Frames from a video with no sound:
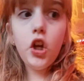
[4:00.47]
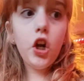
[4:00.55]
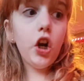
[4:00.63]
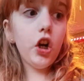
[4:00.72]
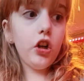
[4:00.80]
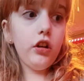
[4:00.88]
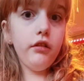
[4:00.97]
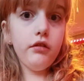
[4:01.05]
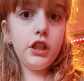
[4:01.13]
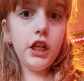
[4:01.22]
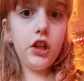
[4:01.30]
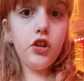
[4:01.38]
Hot glue
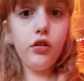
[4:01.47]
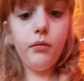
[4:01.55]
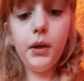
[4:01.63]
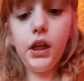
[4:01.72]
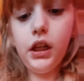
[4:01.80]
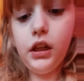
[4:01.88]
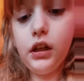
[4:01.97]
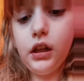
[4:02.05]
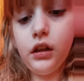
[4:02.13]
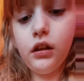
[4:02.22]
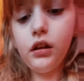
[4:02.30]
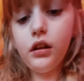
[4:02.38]
sticks you'll be
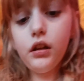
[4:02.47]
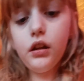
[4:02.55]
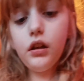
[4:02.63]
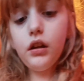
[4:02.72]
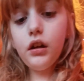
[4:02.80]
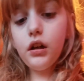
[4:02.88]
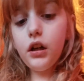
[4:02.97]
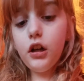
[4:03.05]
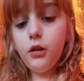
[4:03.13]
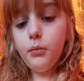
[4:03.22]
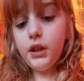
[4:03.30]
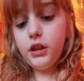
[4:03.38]
needing.
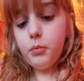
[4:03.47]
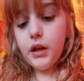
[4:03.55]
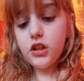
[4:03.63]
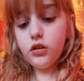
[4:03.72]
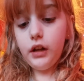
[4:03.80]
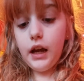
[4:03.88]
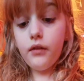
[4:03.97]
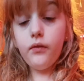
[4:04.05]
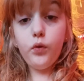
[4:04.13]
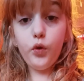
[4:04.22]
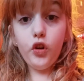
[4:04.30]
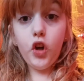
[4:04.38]
Um, it depends on how
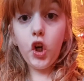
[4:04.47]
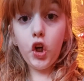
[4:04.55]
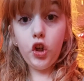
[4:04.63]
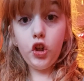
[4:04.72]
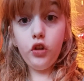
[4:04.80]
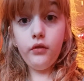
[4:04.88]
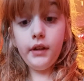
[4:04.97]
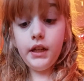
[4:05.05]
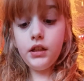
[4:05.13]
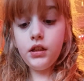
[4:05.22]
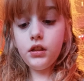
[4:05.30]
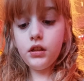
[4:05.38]
full your hot glue
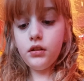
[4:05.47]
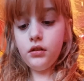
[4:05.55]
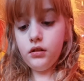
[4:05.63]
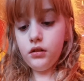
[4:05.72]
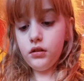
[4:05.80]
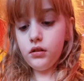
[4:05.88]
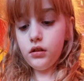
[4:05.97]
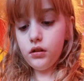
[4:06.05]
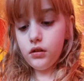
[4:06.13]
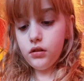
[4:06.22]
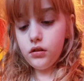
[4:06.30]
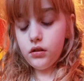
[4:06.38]
is.
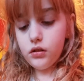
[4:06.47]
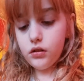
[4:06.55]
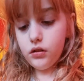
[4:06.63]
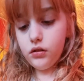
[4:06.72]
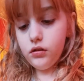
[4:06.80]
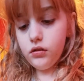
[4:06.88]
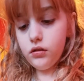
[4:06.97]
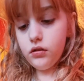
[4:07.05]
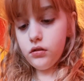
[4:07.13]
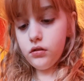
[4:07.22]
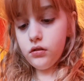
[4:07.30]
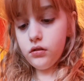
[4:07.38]

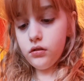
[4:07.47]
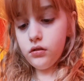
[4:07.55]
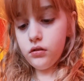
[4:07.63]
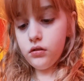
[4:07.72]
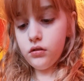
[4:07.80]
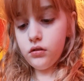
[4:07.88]
Um,